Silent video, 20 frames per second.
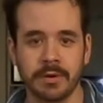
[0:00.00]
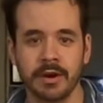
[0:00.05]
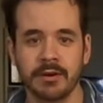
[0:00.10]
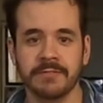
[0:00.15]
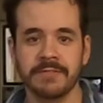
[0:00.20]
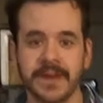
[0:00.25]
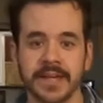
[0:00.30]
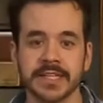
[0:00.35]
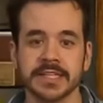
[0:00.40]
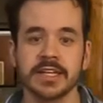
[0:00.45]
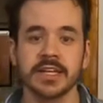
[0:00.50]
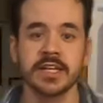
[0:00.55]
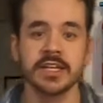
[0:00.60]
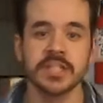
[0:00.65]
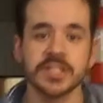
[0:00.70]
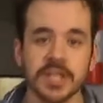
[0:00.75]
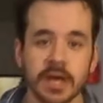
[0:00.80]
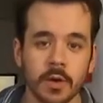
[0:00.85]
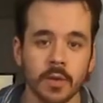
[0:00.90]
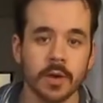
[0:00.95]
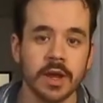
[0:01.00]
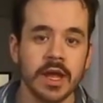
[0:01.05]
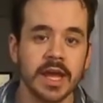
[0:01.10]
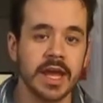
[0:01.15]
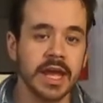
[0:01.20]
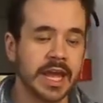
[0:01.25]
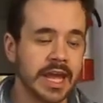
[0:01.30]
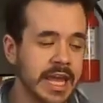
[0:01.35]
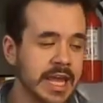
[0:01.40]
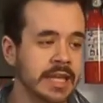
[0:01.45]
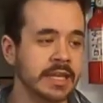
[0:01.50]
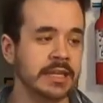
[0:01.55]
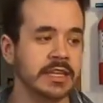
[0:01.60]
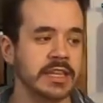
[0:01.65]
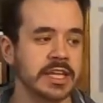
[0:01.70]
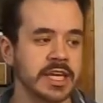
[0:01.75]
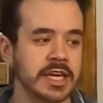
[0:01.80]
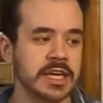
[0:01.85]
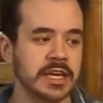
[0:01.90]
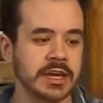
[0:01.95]
Perfect. So,
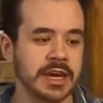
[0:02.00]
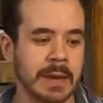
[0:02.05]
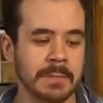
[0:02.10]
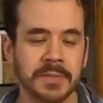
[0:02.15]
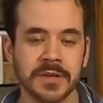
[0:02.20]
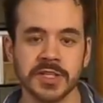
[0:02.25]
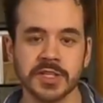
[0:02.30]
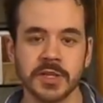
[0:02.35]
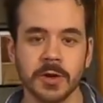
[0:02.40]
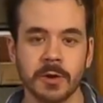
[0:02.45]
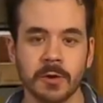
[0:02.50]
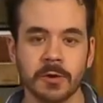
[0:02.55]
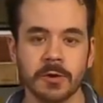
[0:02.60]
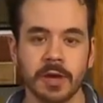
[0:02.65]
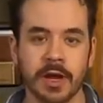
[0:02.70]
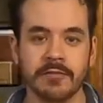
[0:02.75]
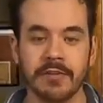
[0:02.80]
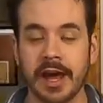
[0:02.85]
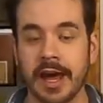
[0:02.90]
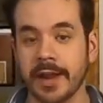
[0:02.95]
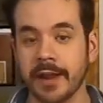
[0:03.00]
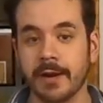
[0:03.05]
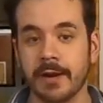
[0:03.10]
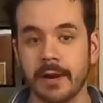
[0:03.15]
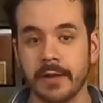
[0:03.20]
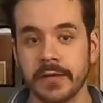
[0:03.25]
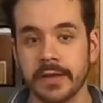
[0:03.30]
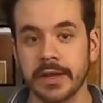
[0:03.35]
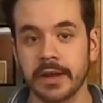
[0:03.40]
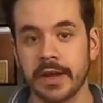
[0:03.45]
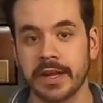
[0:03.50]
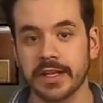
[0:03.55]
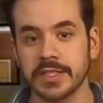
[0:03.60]
in the episode of iCarly,